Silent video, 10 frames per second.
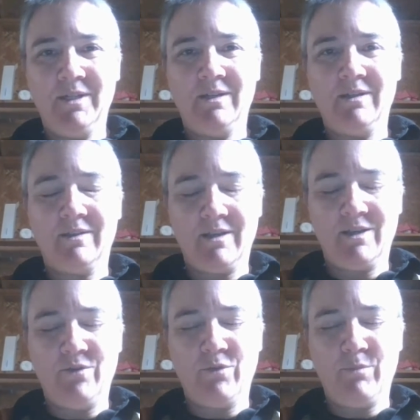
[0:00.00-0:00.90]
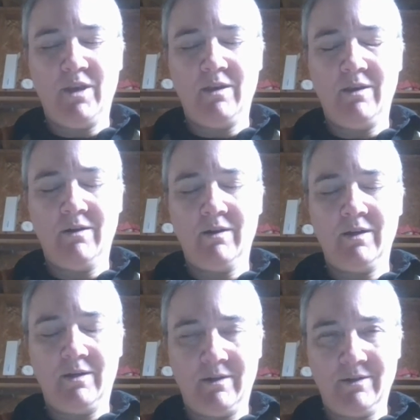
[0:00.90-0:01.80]
and thank you for being here.
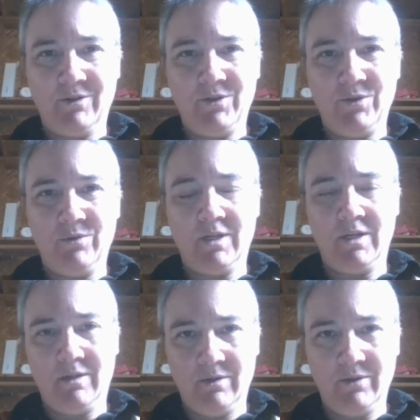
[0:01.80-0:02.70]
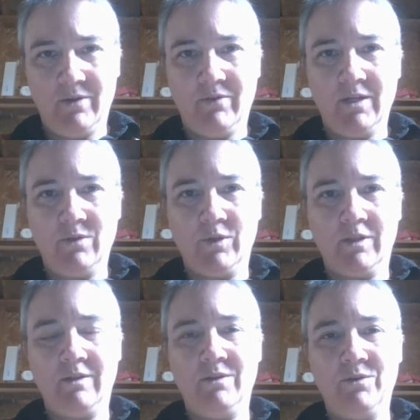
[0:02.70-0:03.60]
I honor you, and I honor the divine
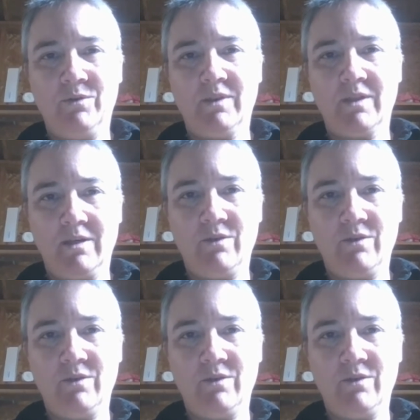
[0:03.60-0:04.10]
within you, and thank you